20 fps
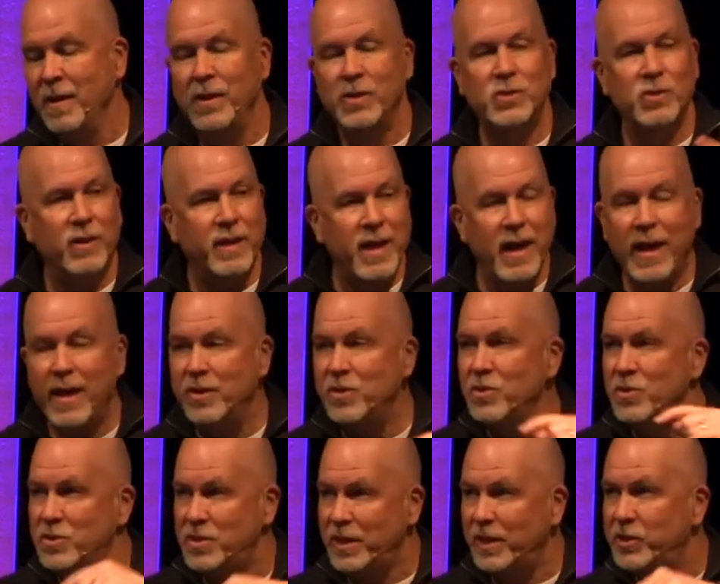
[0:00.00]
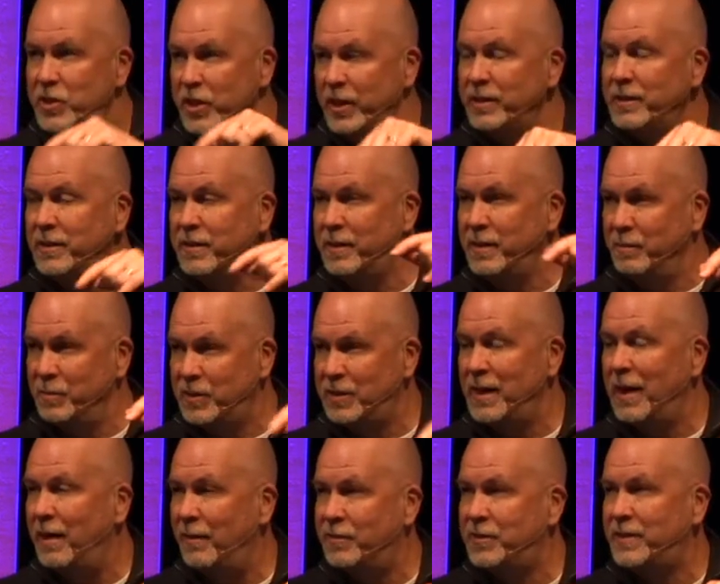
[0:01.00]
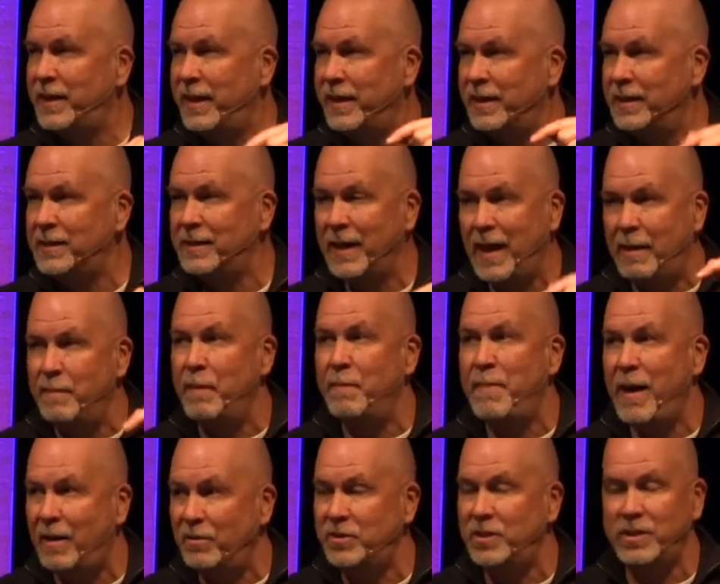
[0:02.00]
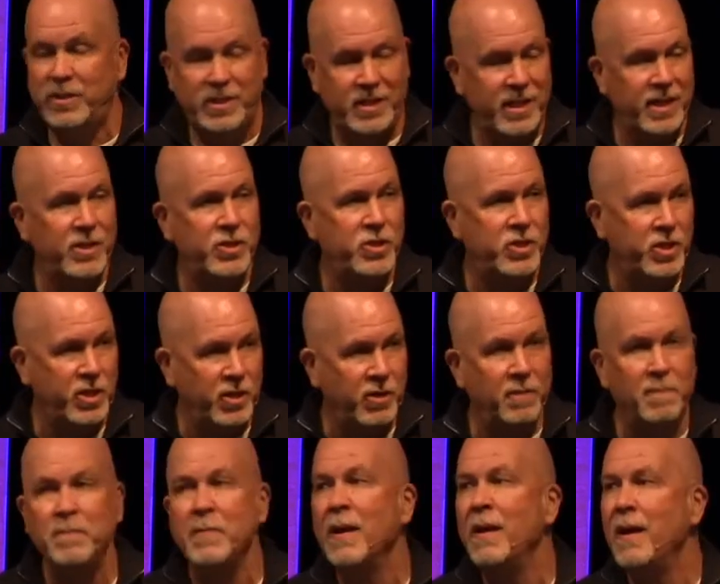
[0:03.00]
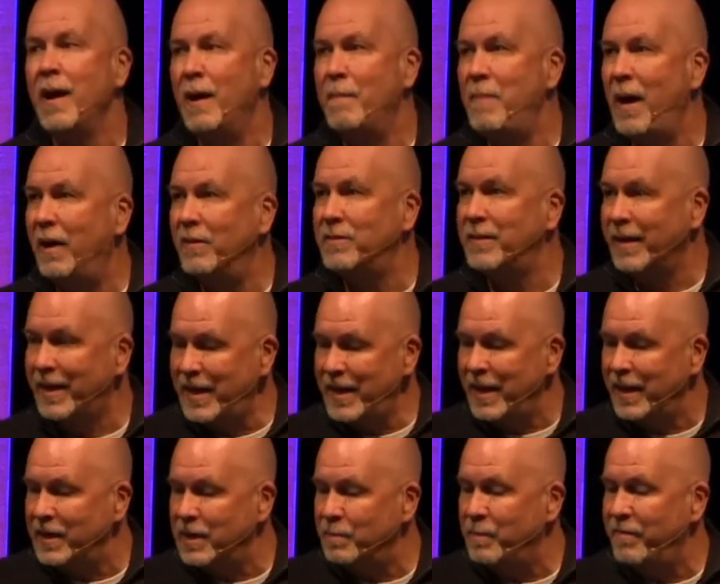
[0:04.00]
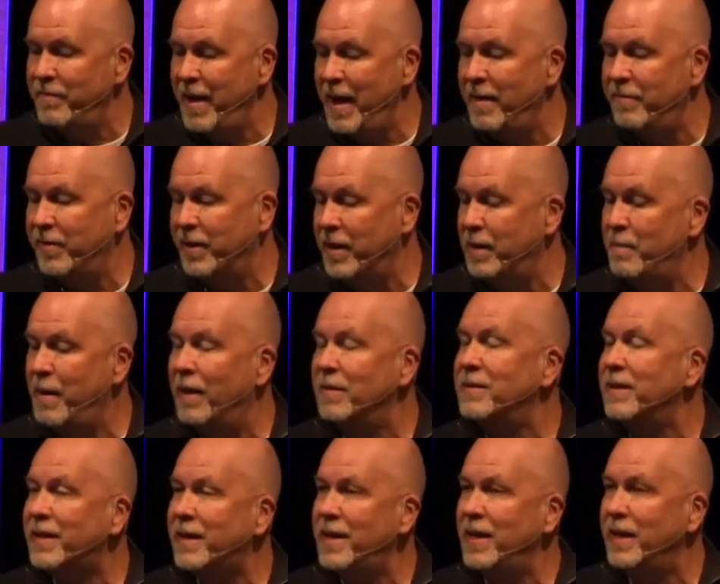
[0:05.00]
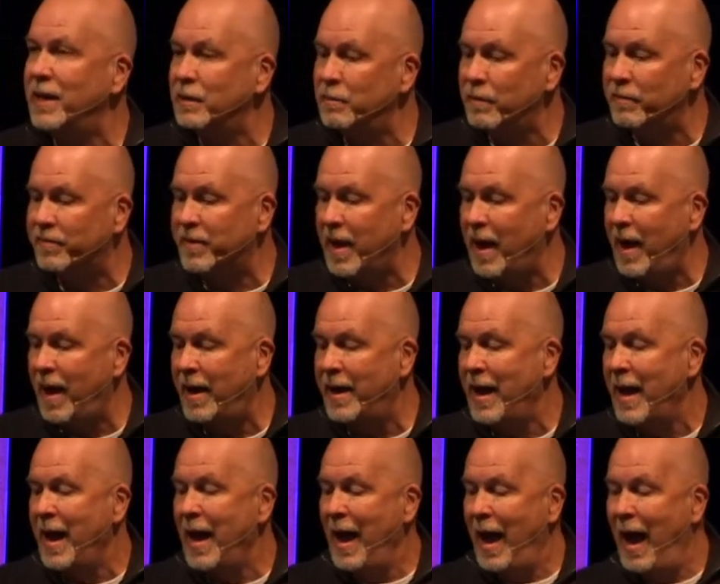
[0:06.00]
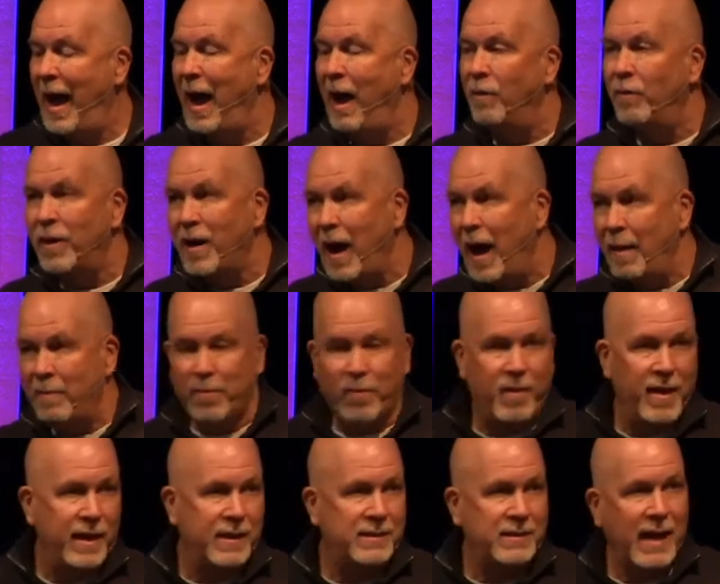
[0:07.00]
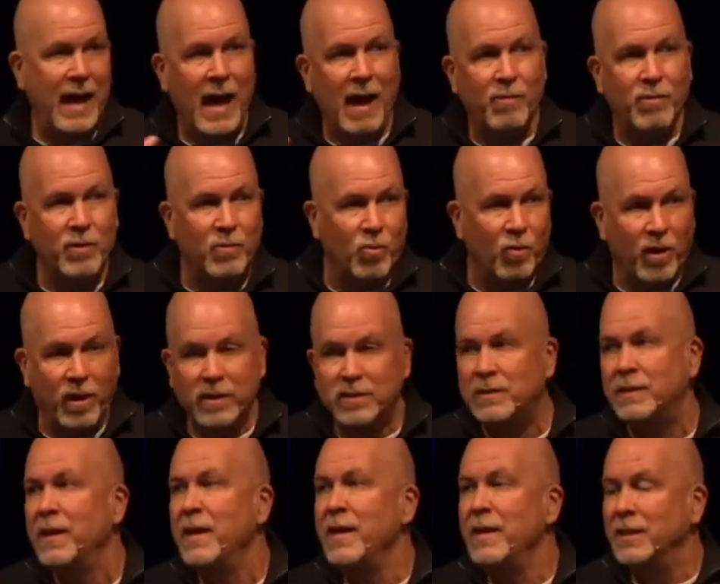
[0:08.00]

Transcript: So again, you see Jesus himself saying, Listen, I'm about to teach you about the kingdom of heaven, about the kingdom of God, how it operates, how it works.